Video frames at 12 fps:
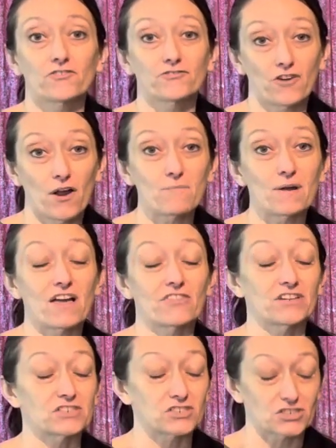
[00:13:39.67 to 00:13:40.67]
from
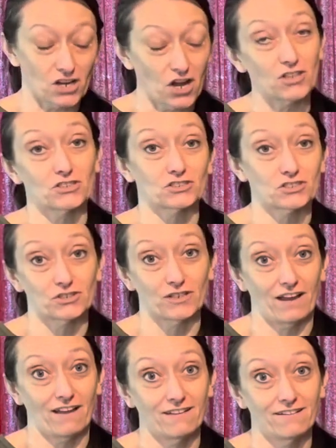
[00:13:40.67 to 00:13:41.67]
the Dollar
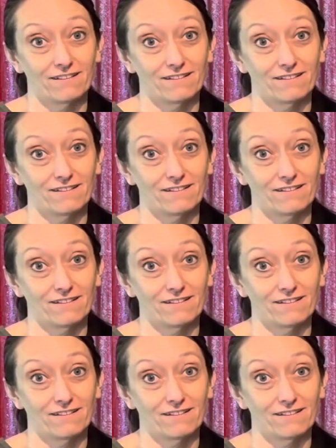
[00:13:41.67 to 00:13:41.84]
Tree.